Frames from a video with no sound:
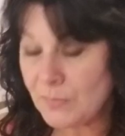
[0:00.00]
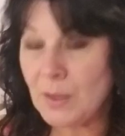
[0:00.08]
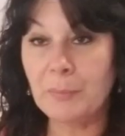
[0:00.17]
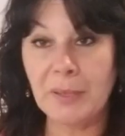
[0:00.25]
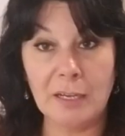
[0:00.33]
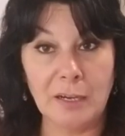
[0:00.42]

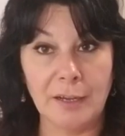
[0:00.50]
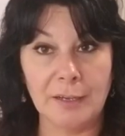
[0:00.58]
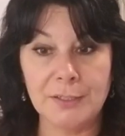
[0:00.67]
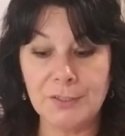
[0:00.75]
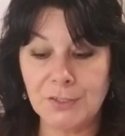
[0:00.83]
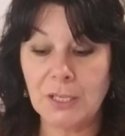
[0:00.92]

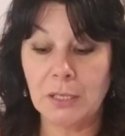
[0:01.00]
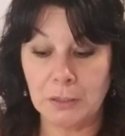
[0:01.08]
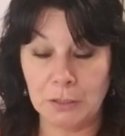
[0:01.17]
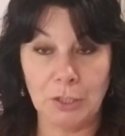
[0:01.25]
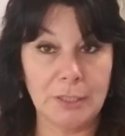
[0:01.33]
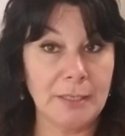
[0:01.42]
Because
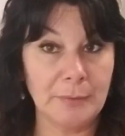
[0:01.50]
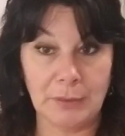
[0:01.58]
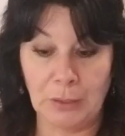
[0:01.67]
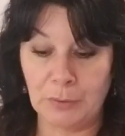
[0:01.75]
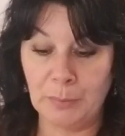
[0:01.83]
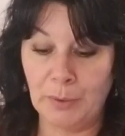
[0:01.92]
look,
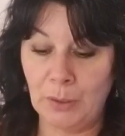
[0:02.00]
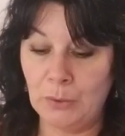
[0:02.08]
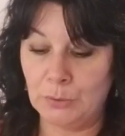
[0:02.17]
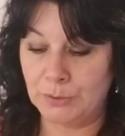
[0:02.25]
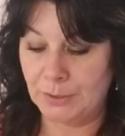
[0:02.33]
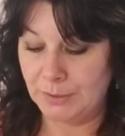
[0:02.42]
lo and
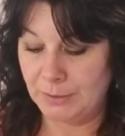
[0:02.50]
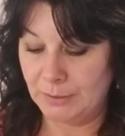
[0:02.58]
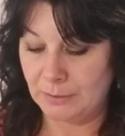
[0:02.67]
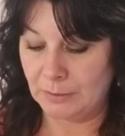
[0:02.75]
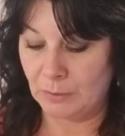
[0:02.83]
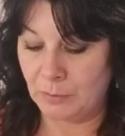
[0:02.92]
behold,
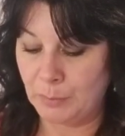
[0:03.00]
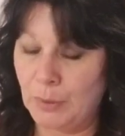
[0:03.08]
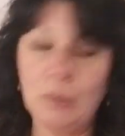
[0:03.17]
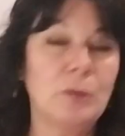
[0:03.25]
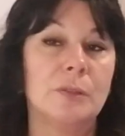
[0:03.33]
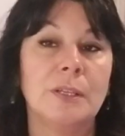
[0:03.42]
lo and
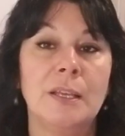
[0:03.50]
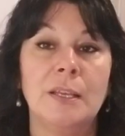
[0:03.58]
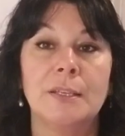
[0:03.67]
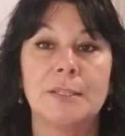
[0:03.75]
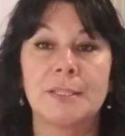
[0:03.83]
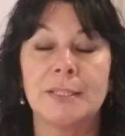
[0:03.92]
behold,
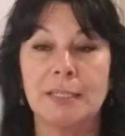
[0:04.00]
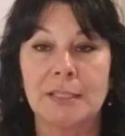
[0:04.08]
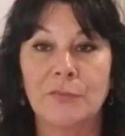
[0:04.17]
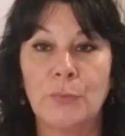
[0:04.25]
Six of